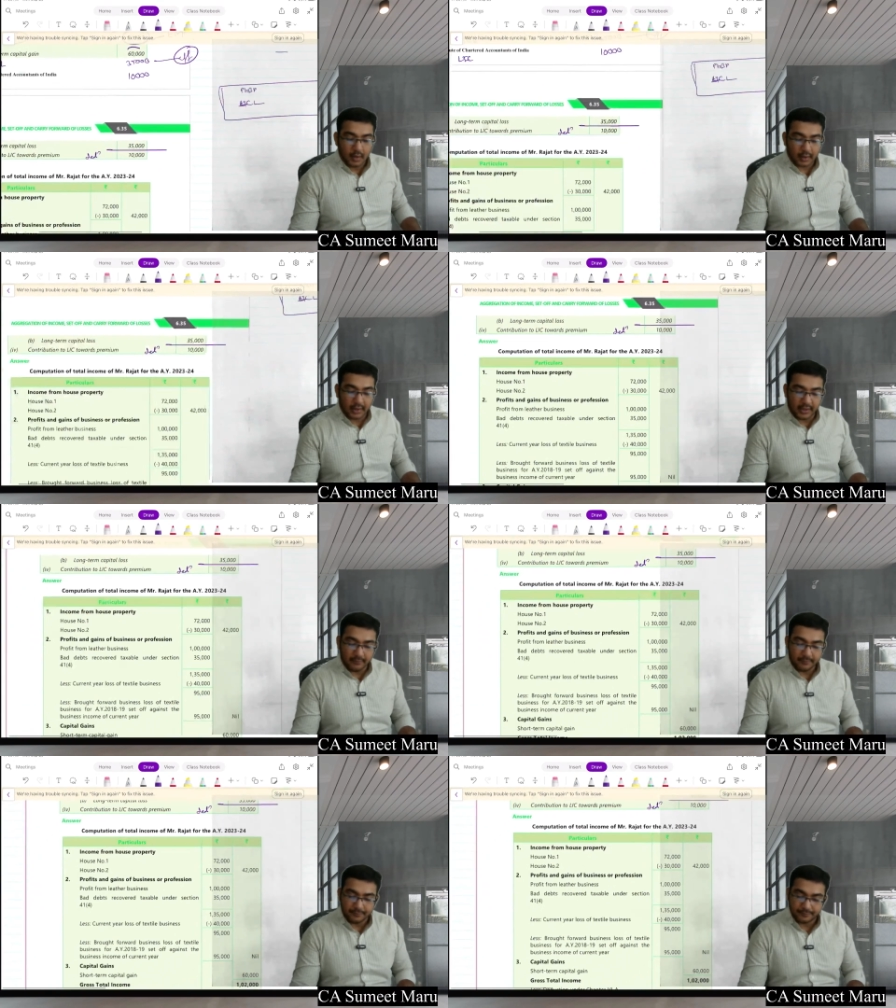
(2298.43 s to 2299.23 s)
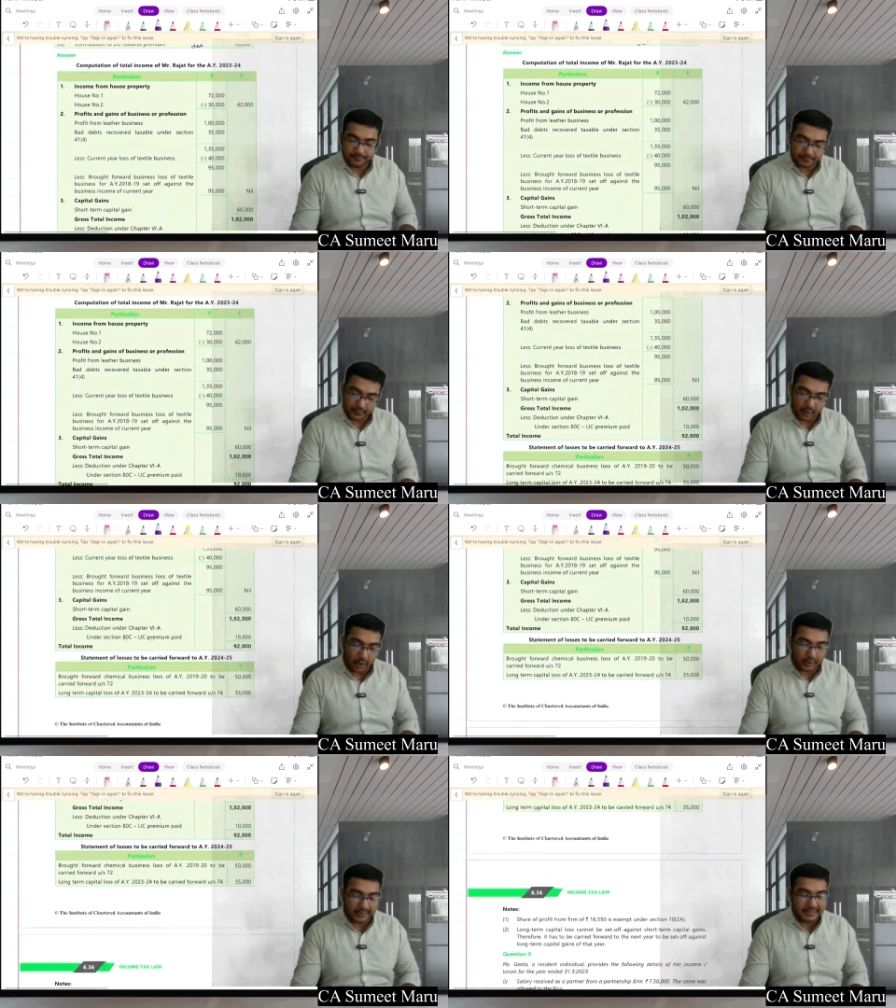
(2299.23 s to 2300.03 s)
Clear?
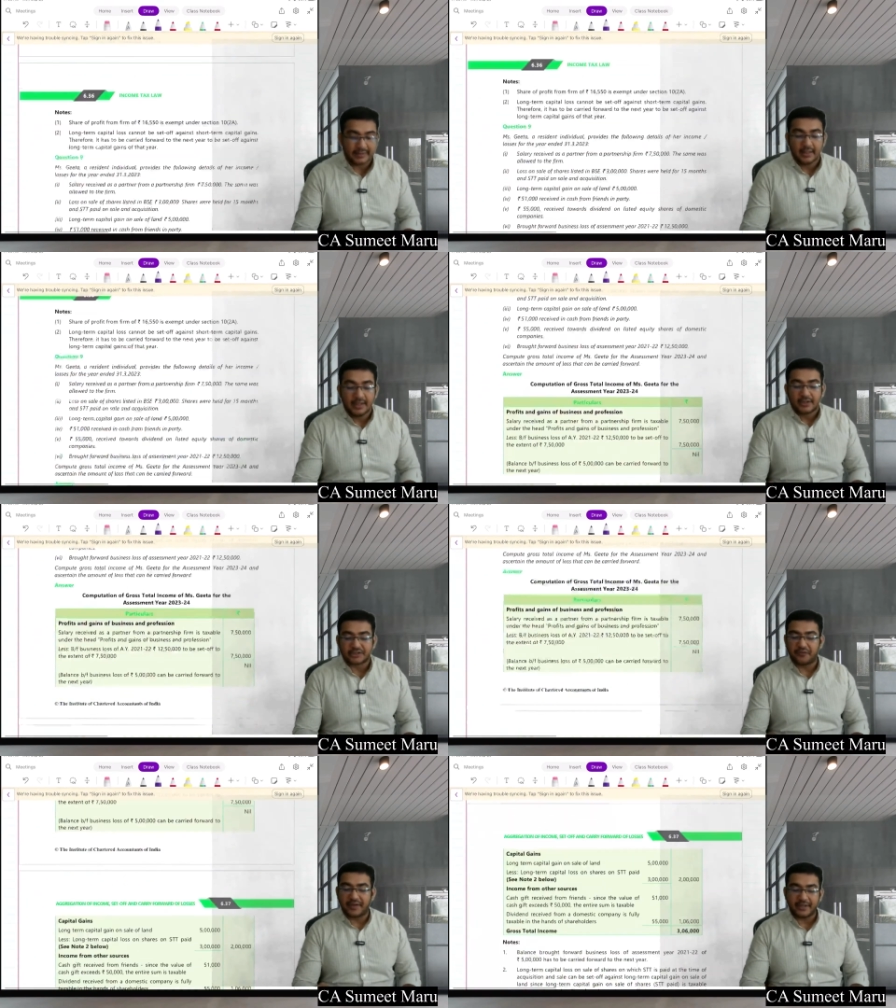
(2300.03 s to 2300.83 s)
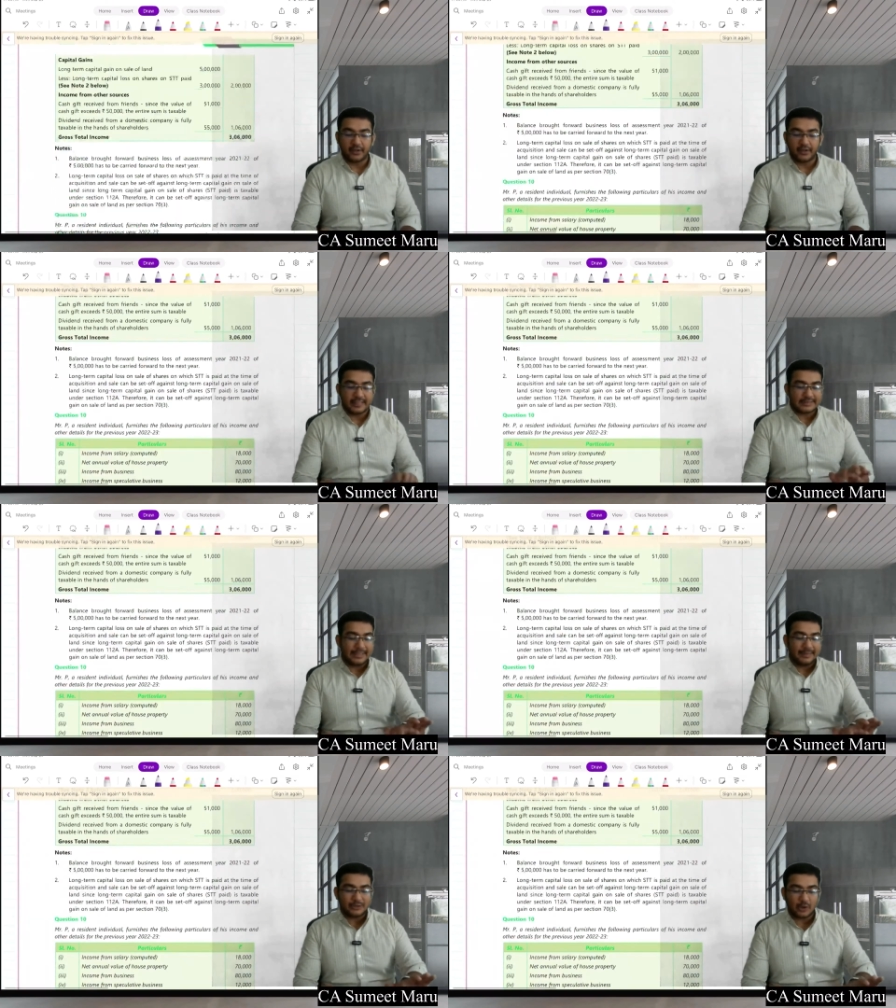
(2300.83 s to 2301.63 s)
Okay. So very good. It
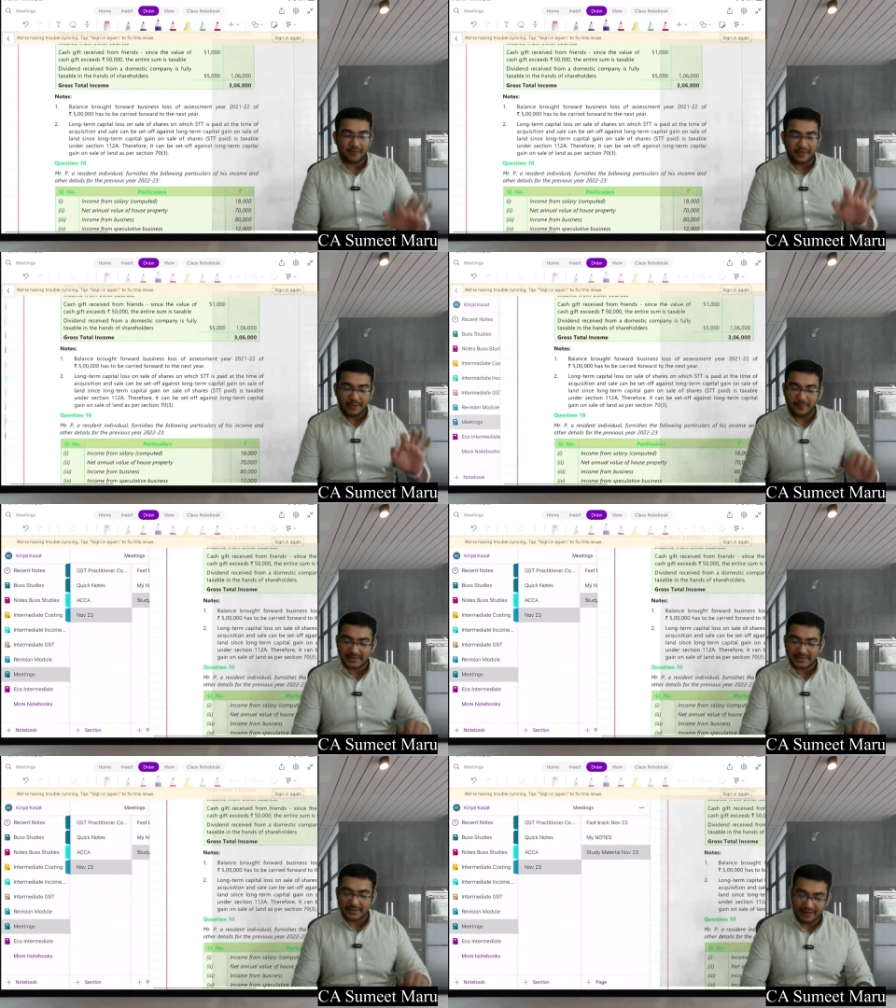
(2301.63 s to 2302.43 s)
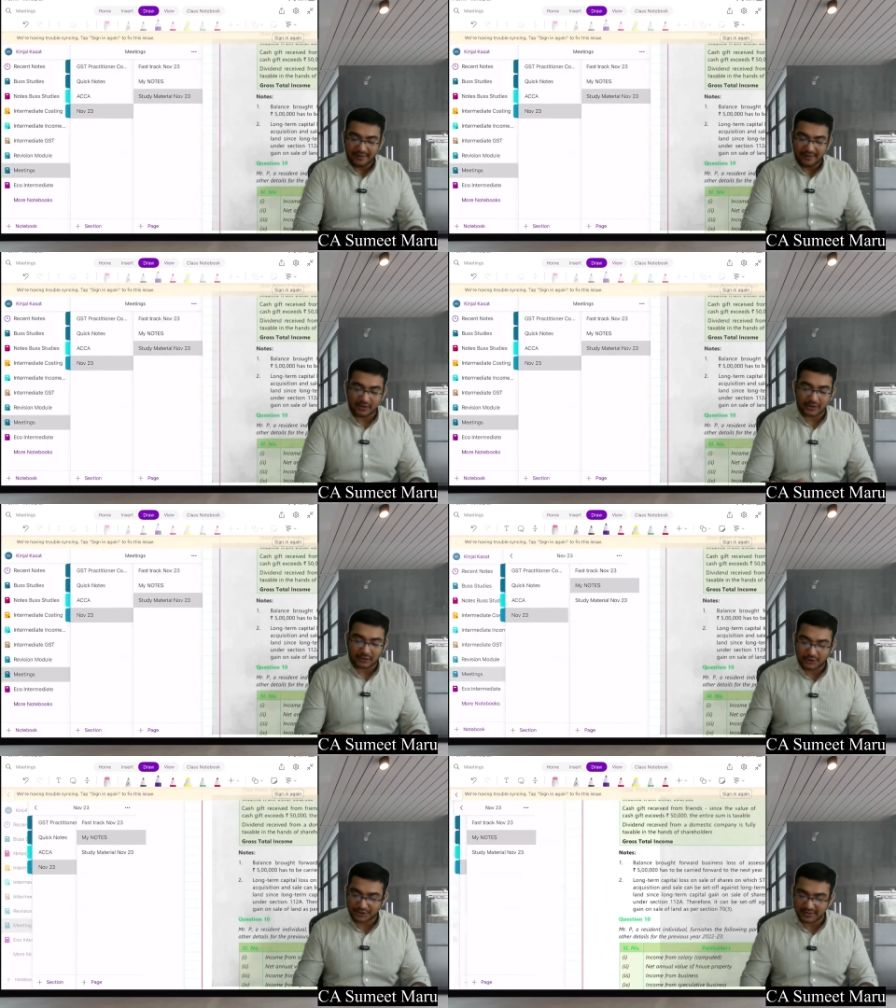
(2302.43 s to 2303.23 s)
seems you are very much aware with all the
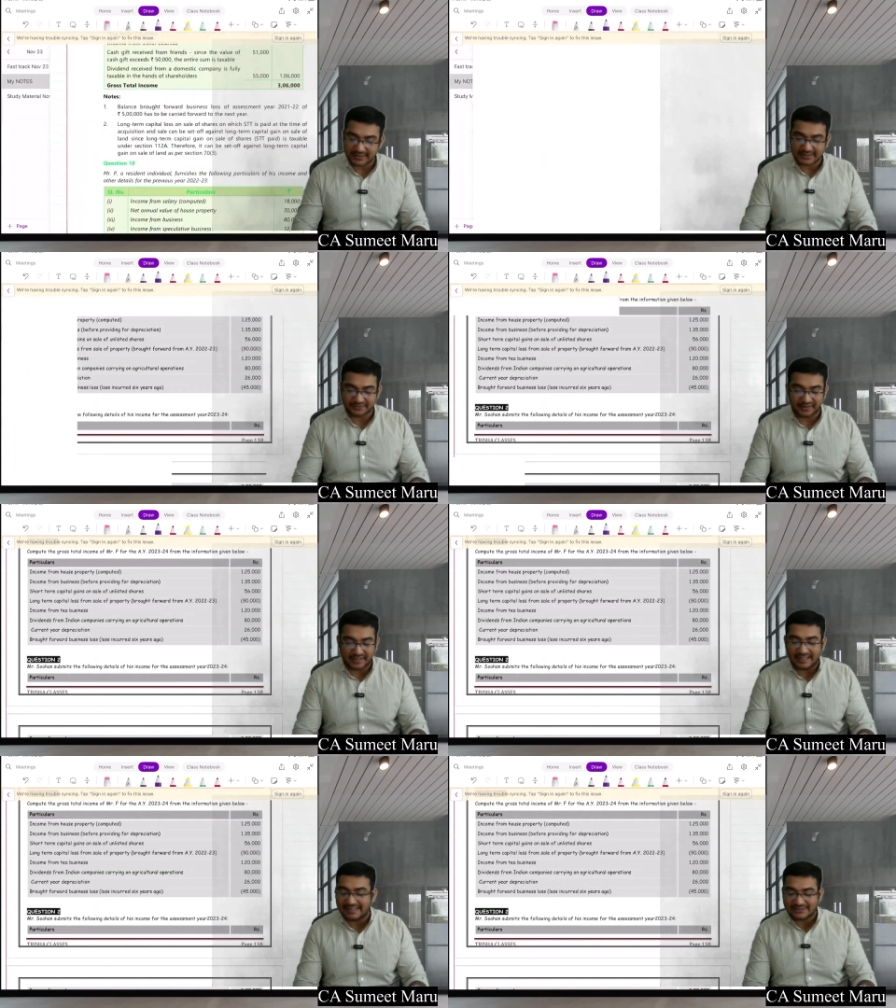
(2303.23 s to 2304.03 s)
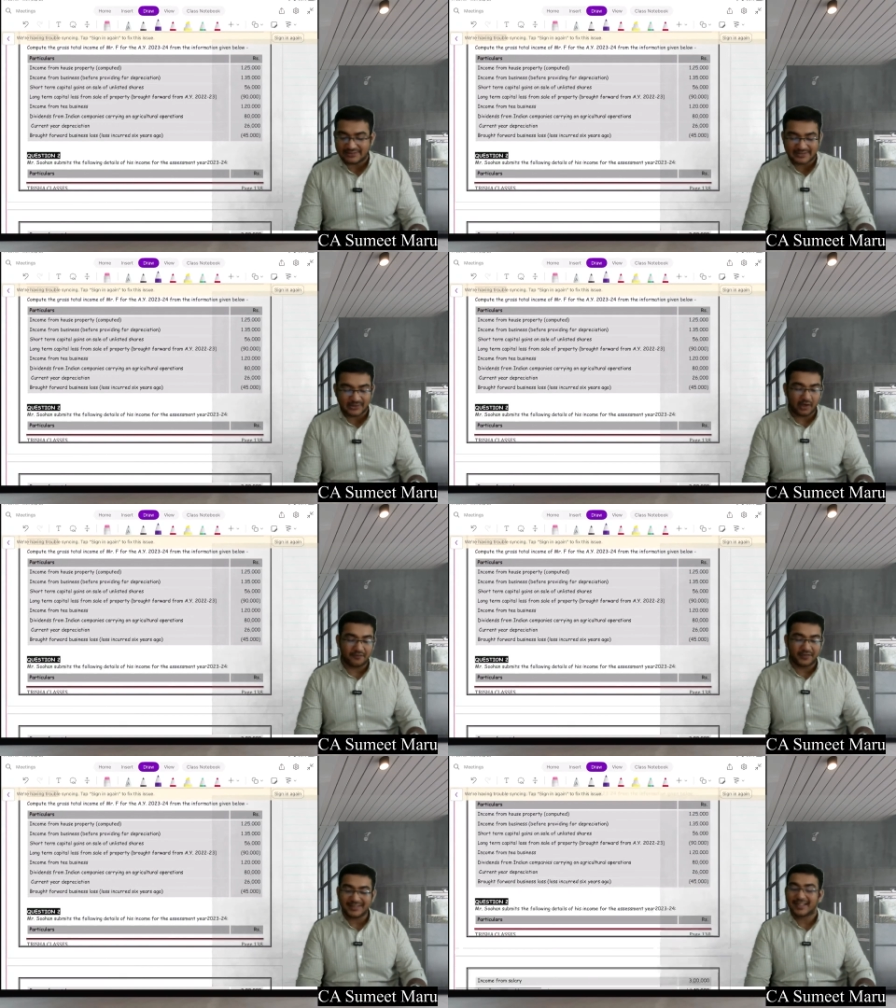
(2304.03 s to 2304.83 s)
questions. It's very nice to see all
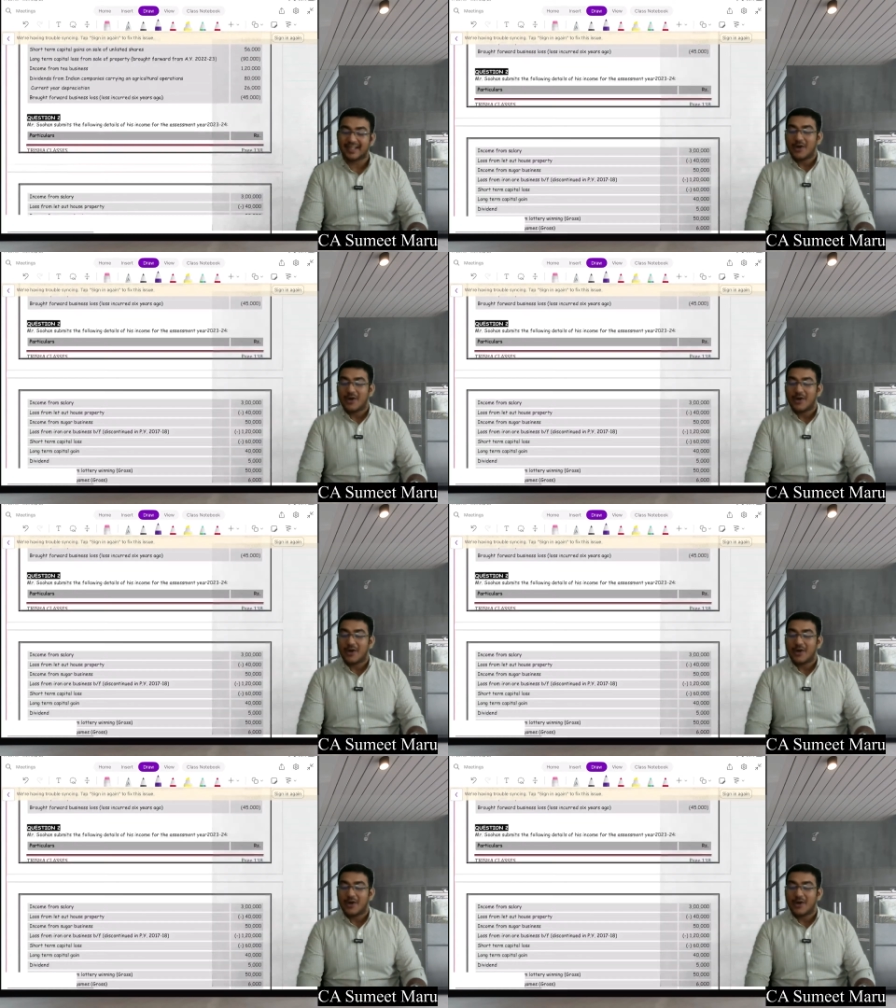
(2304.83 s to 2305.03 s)
of this.